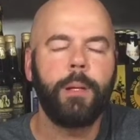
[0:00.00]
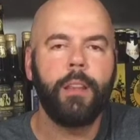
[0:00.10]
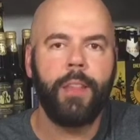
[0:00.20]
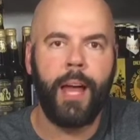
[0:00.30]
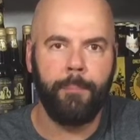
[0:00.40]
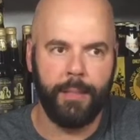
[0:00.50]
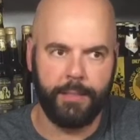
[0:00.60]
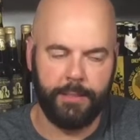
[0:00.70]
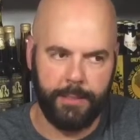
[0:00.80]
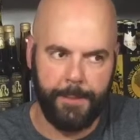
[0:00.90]
bit of that
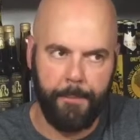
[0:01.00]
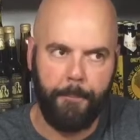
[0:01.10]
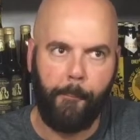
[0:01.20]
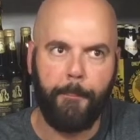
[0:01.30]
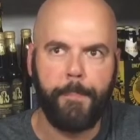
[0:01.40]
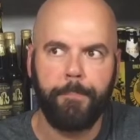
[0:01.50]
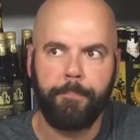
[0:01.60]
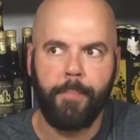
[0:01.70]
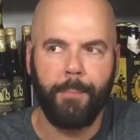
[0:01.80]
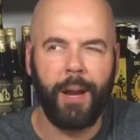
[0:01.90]
mixed in.
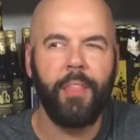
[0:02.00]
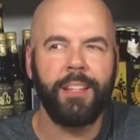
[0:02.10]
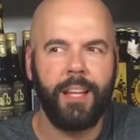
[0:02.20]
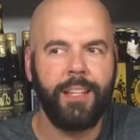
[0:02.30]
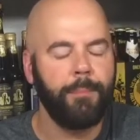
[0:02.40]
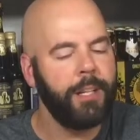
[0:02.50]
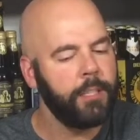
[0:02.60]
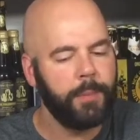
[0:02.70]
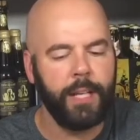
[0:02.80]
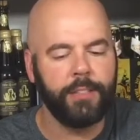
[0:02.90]
But I think that might
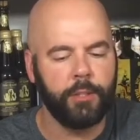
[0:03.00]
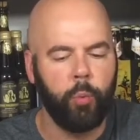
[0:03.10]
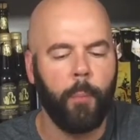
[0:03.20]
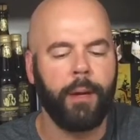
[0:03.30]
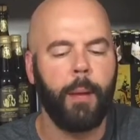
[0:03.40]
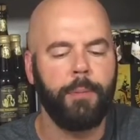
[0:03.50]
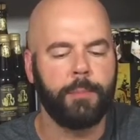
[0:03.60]
just be as it's warming up,